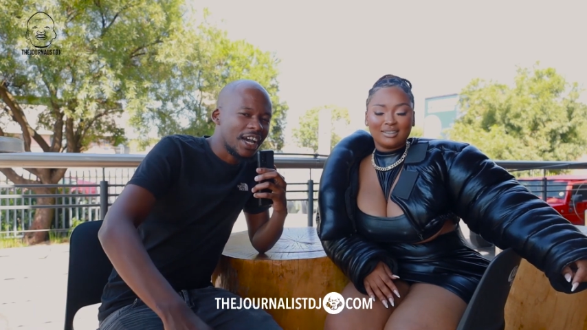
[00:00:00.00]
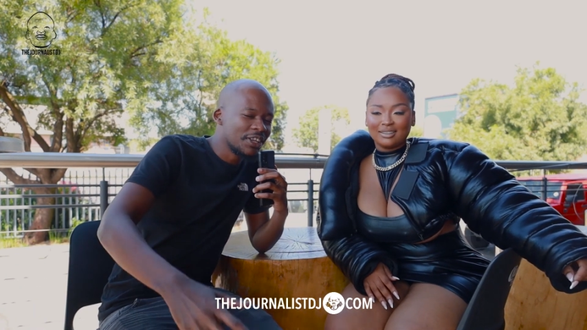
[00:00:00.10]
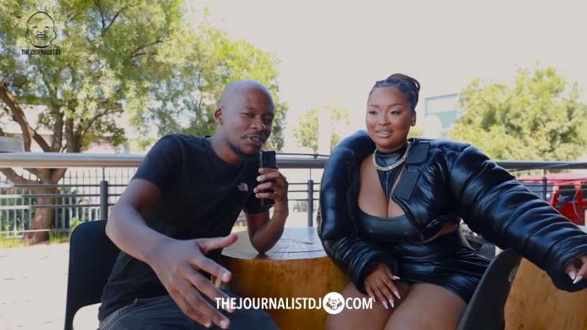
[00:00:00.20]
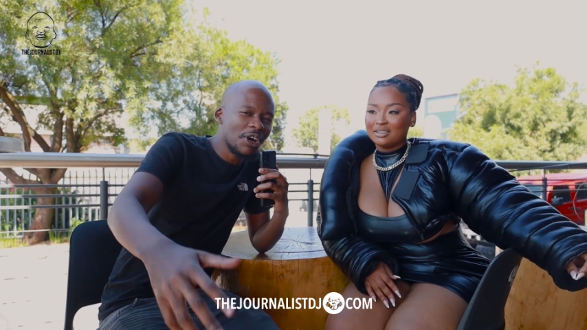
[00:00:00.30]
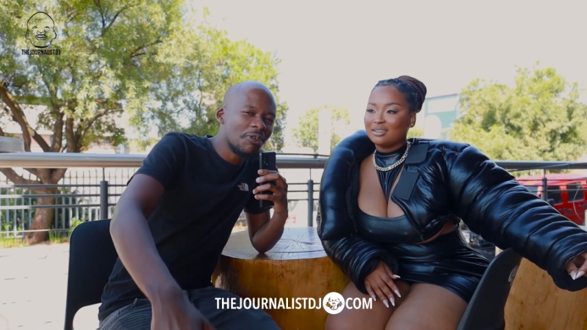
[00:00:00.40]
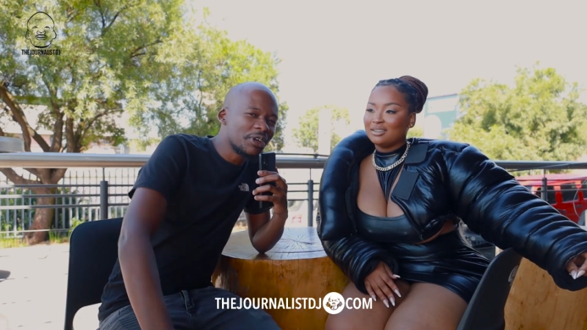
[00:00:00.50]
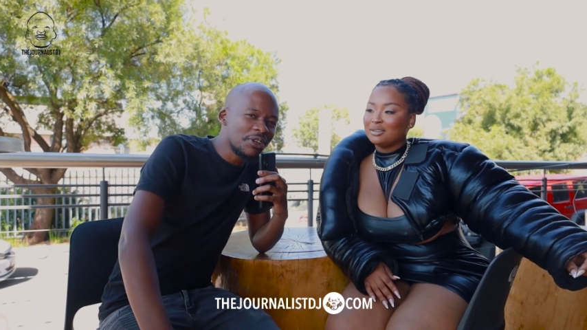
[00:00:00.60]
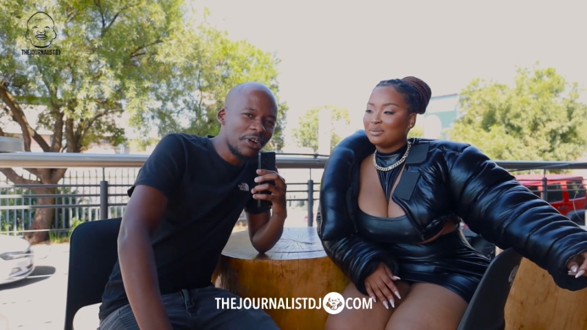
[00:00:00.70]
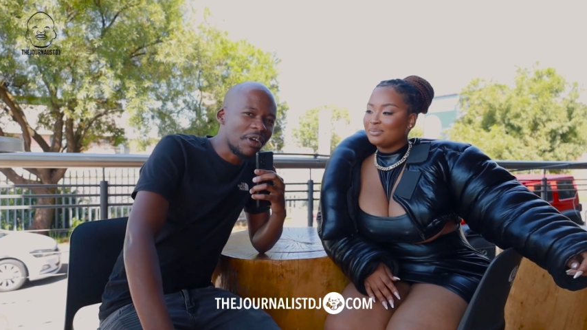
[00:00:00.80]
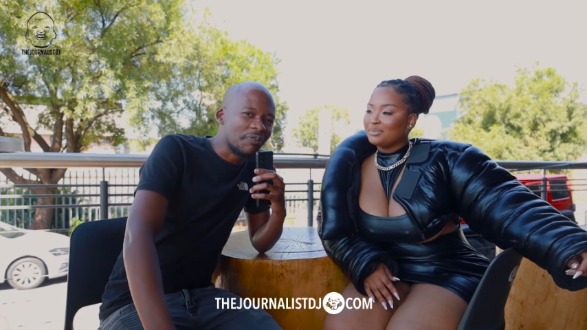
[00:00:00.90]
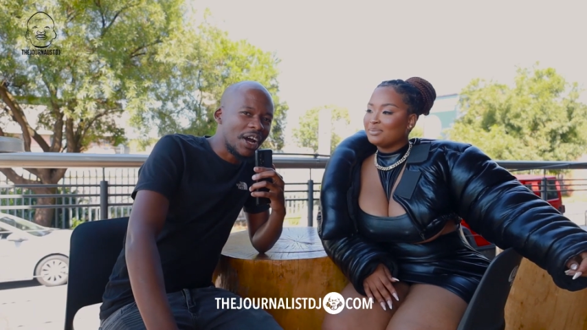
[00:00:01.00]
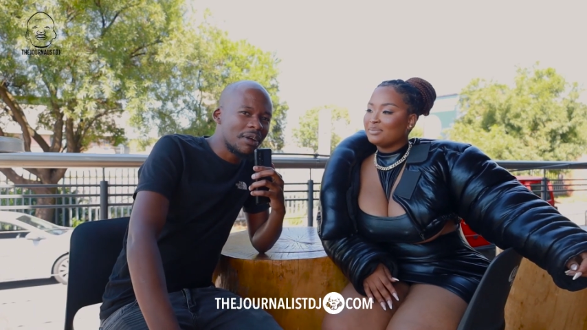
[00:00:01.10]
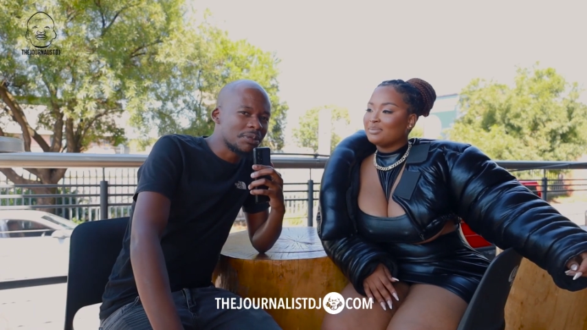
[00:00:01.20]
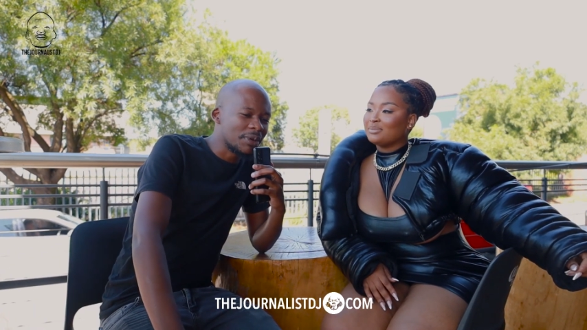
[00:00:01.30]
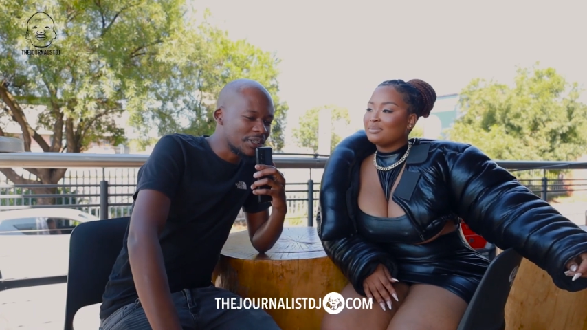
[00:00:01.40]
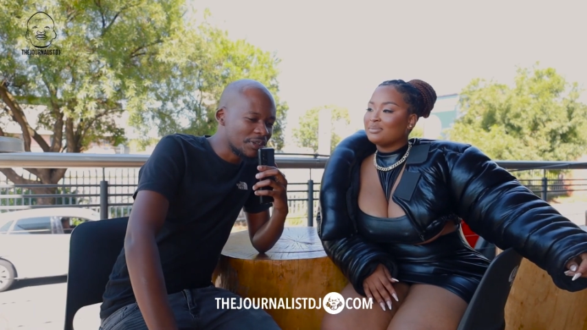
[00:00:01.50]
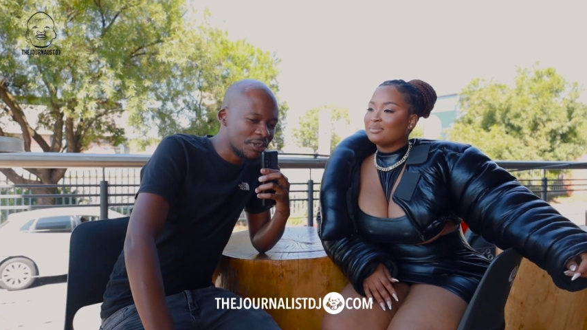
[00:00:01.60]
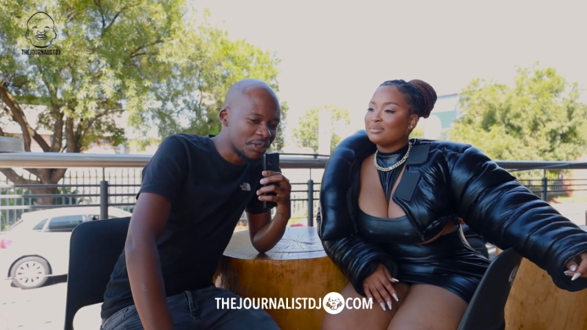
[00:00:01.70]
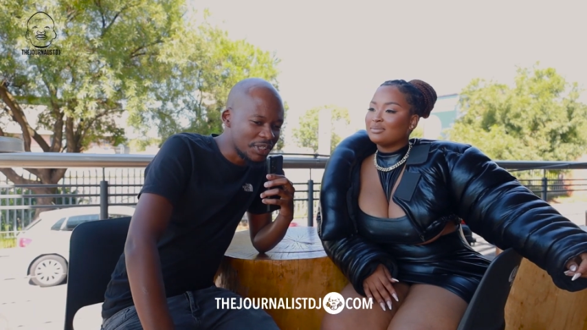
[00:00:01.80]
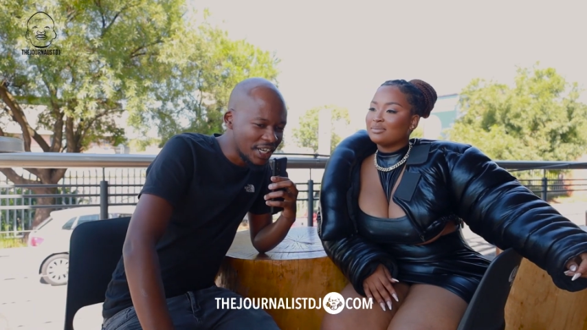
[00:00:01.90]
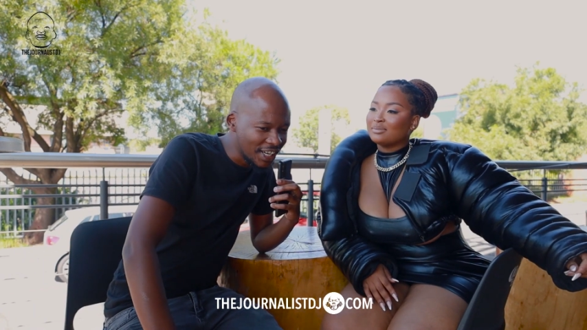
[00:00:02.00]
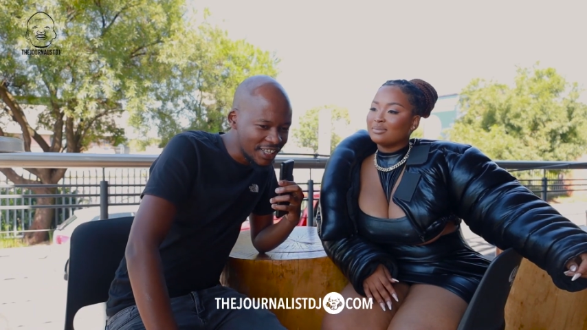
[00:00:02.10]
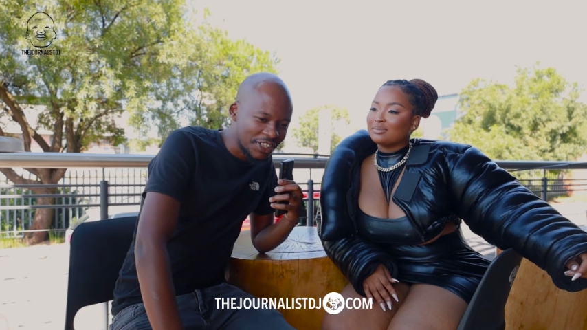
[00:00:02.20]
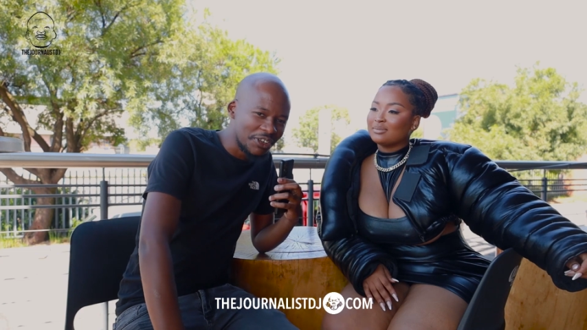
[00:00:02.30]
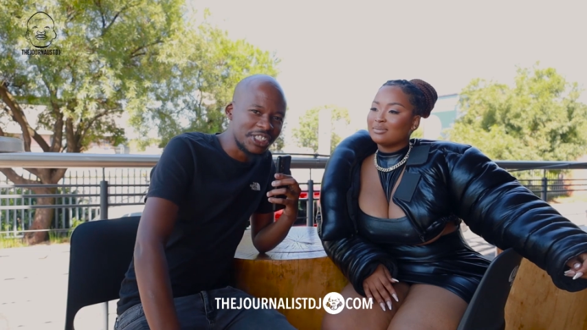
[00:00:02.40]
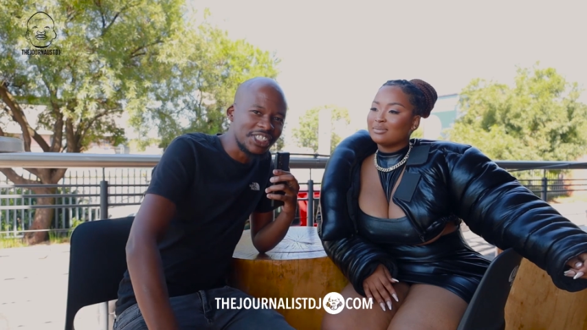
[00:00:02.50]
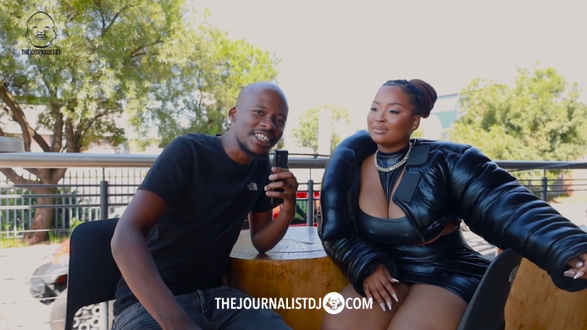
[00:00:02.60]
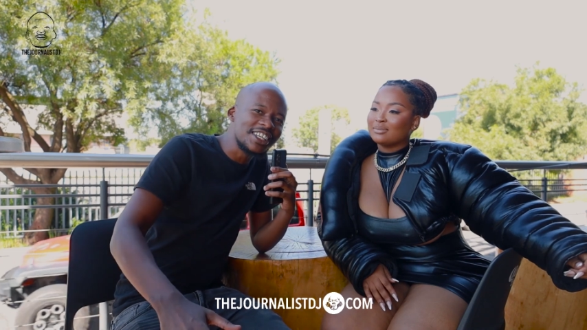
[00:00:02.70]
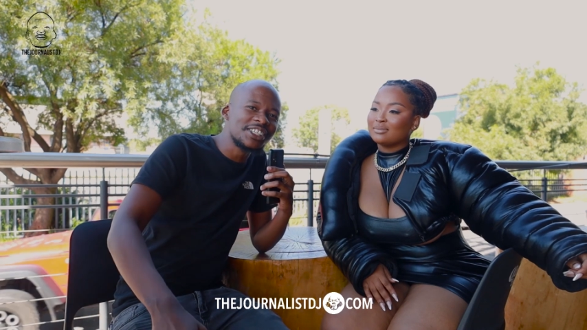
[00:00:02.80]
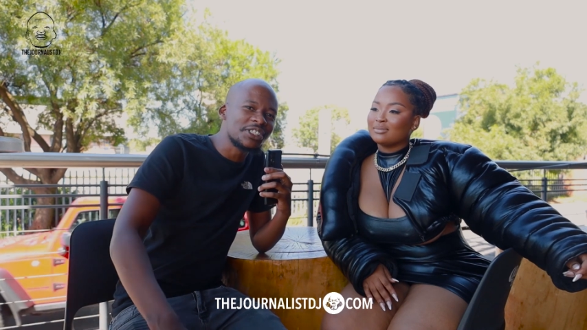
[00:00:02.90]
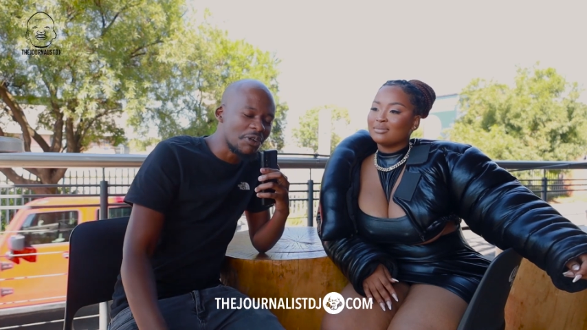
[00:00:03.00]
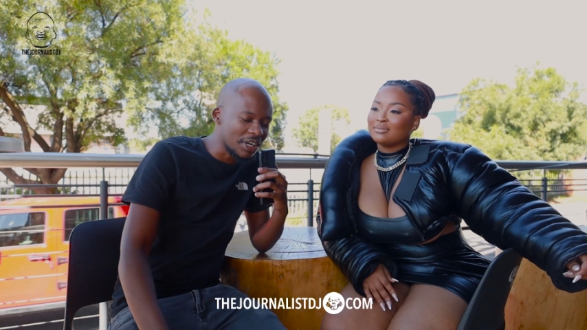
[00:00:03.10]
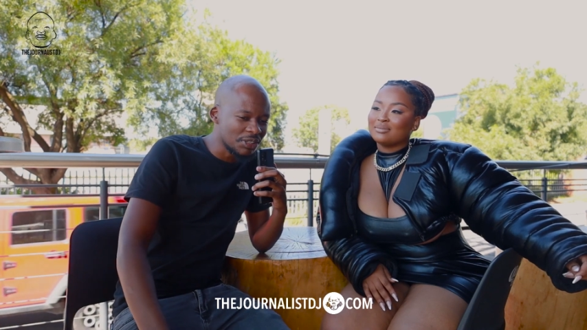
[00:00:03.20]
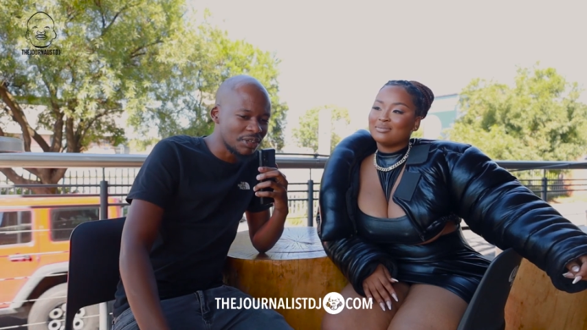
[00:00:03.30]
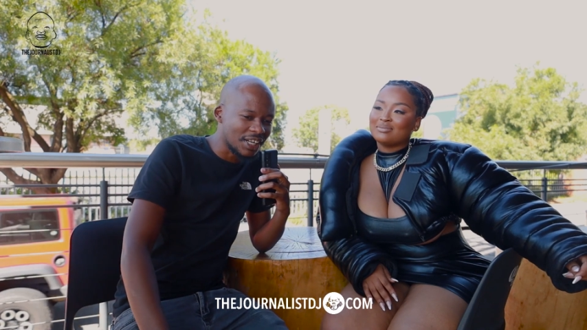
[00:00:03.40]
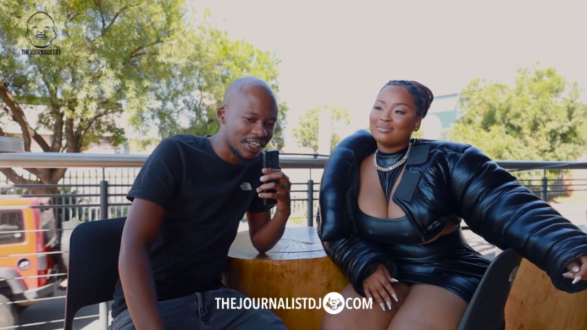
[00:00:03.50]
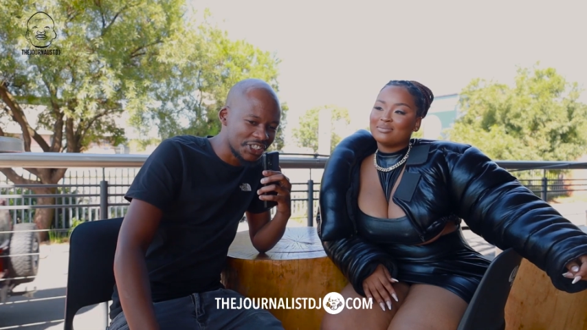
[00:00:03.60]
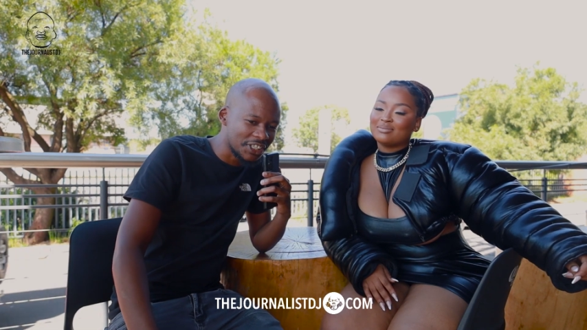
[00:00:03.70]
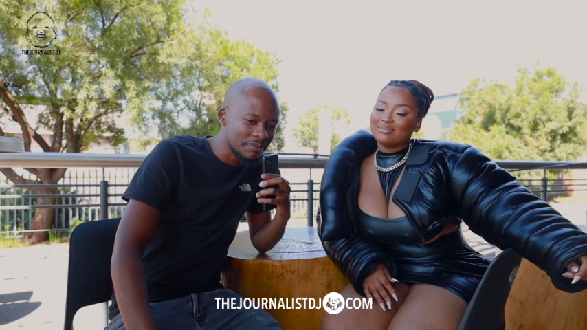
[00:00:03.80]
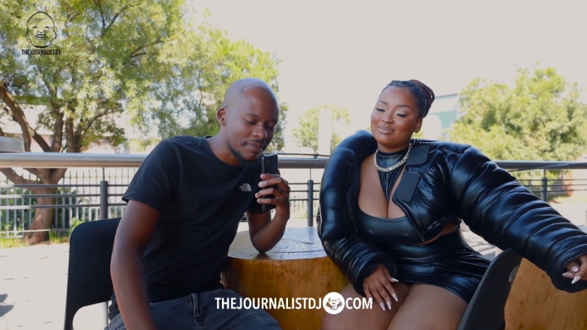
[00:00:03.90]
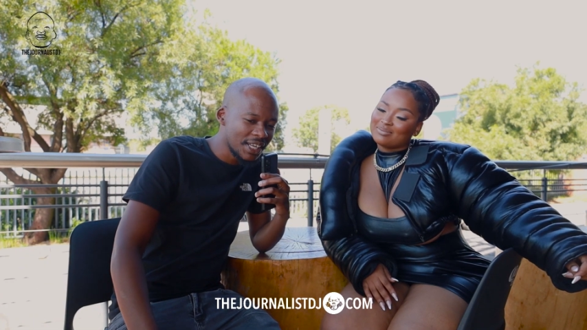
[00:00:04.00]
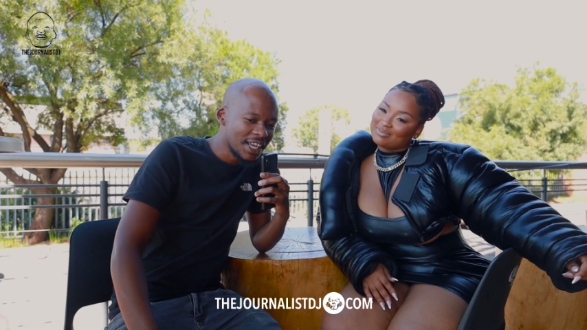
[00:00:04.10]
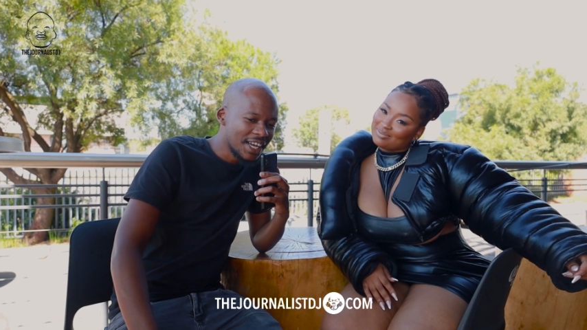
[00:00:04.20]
Speaker 1: And you know, you know the vibes, man. You know, today, you know, she needs no introduction.